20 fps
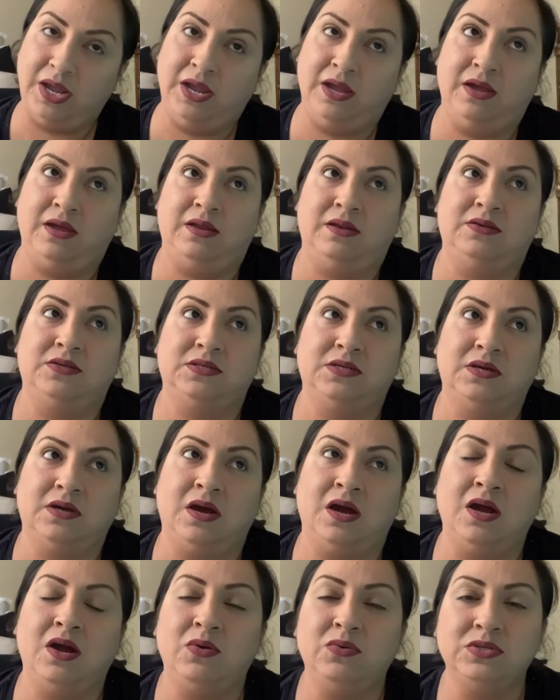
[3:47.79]
and
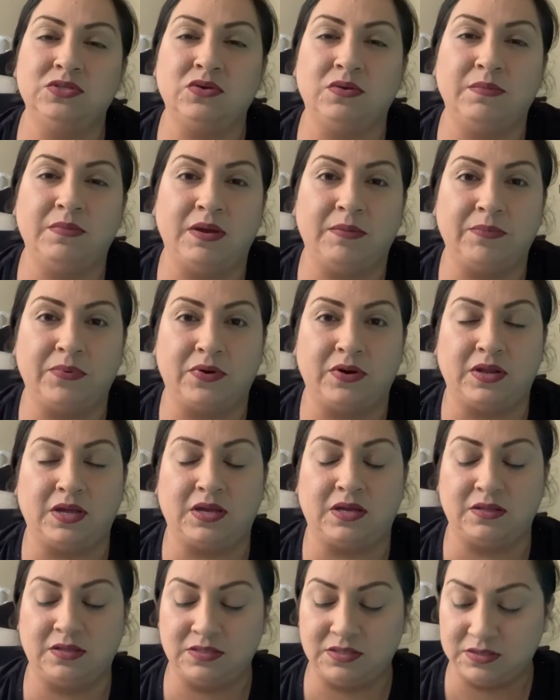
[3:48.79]
I always remember
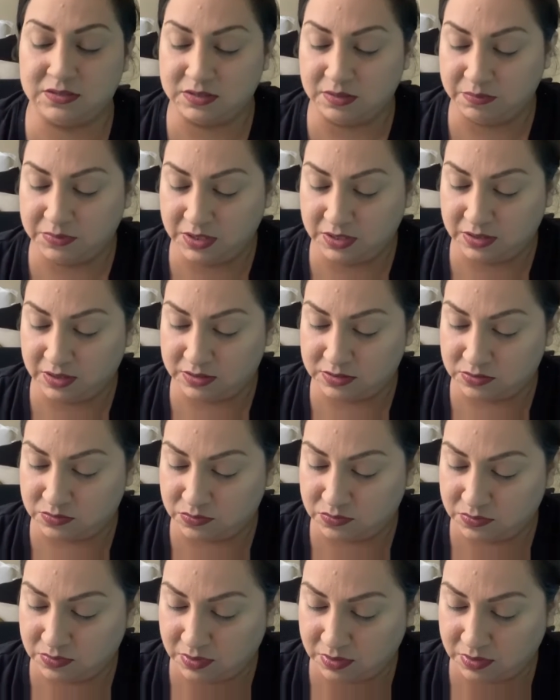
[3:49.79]
like, this is something that's,